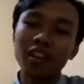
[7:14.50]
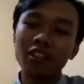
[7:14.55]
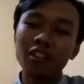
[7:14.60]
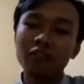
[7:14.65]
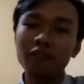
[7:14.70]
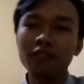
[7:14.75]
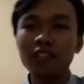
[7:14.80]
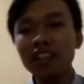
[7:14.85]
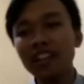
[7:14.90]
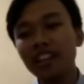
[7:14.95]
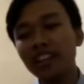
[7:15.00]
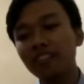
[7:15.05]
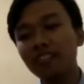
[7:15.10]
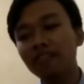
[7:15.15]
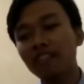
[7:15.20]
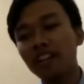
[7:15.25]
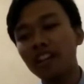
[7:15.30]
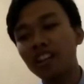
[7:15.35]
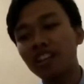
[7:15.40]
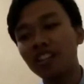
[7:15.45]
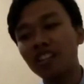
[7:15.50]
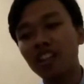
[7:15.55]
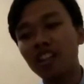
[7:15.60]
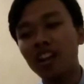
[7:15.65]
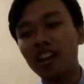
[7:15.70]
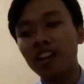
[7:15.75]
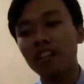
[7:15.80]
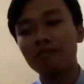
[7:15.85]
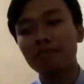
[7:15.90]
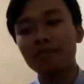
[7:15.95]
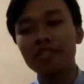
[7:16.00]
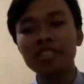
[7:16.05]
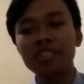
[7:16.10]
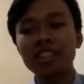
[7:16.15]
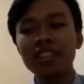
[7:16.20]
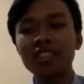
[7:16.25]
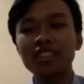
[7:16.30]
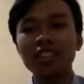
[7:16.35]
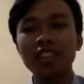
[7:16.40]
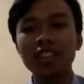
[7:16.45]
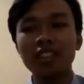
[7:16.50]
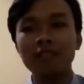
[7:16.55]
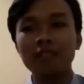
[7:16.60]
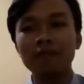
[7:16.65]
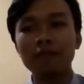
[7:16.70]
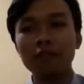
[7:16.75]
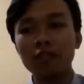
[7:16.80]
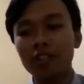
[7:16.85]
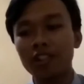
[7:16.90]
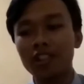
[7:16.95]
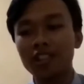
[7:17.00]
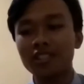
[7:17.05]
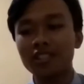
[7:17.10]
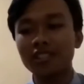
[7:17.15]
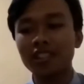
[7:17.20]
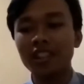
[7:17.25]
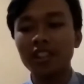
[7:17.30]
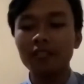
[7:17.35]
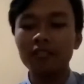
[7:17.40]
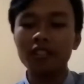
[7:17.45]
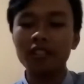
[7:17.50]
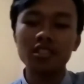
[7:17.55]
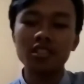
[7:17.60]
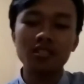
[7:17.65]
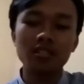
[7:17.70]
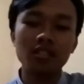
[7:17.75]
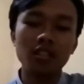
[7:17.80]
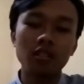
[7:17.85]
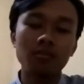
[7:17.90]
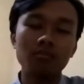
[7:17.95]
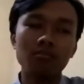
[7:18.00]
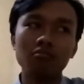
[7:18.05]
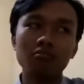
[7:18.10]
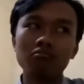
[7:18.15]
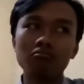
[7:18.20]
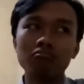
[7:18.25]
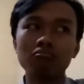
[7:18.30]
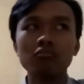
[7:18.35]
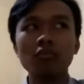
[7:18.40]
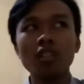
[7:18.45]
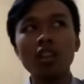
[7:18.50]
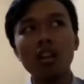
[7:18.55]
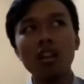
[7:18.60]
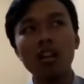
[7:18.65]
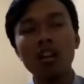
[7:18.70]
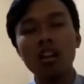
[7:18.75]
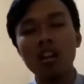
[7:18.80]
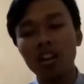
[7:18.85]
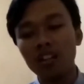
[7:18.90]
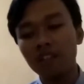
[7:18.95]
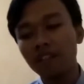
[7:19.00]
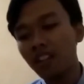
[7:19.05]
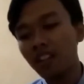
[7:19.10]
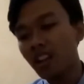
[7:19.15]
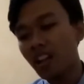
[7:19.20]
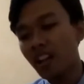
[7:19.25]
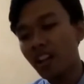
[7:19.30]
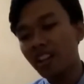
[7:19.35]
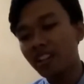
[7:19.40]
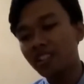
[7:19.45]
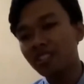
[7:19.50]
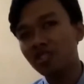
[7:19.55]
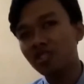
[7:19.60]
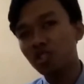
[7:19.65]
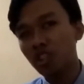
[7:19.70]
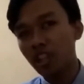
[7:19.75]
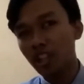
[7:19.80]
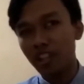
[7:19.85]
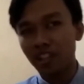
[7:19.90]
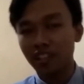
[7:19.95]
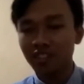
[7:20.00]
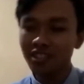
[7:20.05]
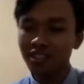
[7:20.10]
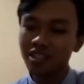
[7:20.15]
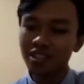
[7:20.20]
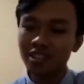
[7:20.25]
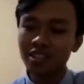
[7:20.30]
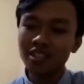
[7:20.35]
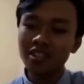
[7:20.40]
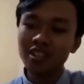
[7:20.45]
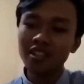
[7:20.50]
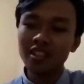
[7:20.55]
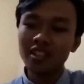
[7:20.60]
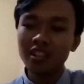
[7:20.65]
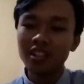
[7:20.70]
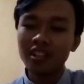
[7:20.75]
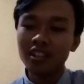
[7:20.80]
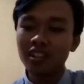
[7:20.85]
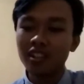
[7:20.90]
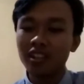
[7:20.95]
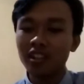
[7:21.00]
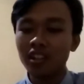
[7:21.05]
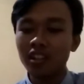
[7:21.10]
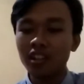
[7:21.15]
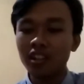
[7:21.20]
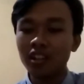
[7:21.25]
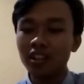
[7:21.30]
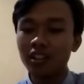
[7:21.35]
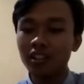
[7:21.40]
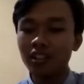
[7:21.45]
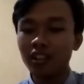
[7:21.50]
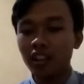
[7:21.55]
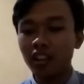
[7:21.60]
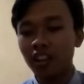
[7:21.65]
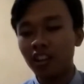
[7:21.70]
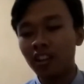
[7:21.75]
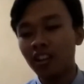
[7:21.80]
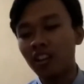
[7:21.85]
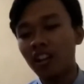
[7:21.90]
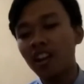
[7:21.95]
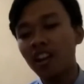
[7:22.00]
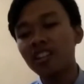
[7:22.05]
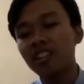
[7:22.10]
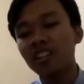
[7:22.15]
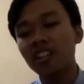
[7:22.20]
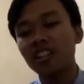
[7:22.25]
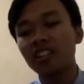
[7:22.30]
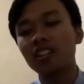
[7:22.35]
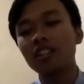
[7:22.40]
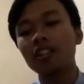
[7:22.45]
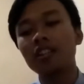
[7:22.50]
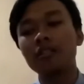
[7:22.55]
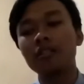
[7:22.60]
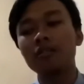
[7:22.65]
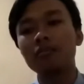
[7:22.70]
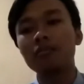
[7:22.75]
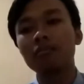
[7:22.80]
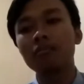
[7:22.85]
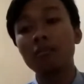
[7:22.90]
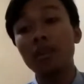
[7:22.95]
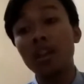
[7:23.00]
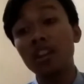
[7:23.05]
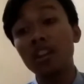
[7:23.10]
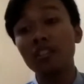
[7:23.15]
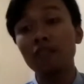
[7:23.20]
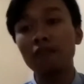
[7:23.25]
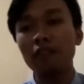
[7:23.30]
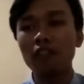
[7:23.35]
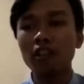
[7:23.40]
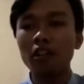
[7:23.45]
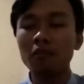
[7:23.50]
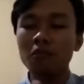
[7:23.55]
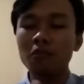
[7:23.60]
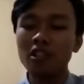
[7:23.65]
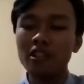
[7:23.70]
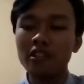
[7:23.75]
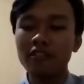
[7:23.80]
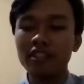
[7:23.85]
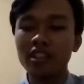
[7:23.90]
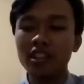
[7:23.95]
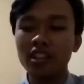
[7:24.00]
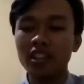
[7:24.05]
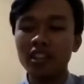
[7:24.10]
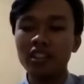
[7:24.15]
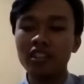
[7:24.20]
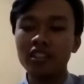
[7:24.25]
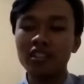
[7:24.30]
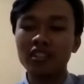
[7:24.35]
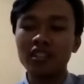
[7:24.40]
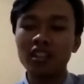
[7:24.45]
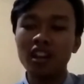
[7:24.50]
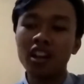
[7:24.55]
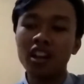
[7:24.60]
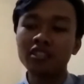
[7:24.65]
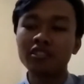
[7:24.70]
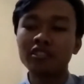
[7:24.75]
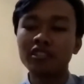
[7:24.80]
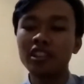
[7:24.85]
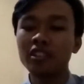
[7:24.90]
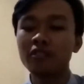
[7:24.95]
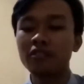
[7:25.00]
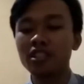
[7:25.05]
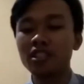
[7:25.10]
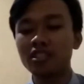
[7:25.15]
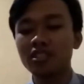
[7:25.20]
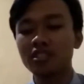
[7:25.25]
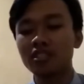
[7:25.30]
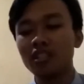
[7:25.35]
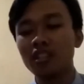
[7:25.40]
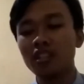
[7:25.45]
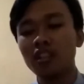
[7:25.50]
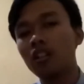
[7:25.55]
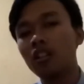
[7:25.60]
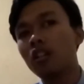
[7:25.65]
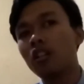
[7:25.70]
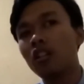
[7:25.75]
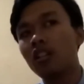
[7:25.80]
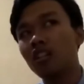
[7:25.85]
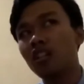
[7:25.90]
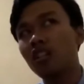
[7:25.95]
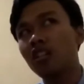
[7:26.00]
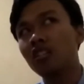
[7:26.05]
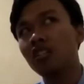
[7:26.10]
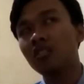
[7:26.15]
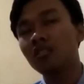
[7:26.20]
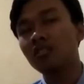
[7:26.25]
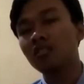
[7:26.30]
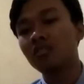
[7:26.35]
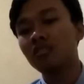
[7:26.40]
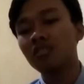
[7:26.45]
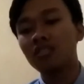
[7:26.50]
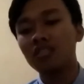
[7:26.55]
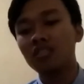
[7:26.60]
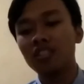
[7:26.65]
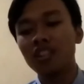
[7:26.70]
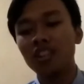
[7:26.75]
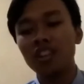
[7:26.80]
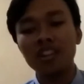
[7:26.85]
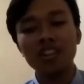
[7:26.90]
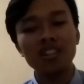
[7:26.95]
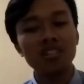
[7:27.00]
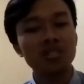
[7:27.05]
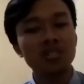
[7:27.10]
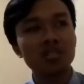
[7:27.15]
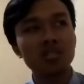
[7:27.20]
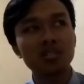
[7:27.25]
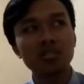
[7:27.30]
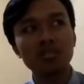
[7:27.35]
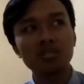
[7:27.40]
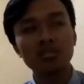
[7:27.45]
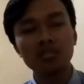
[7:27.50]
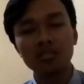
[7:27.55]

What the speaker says: feeling when I presenting in foreign language, I feel like challenged, and I can learn many vocabulary in other language, and it is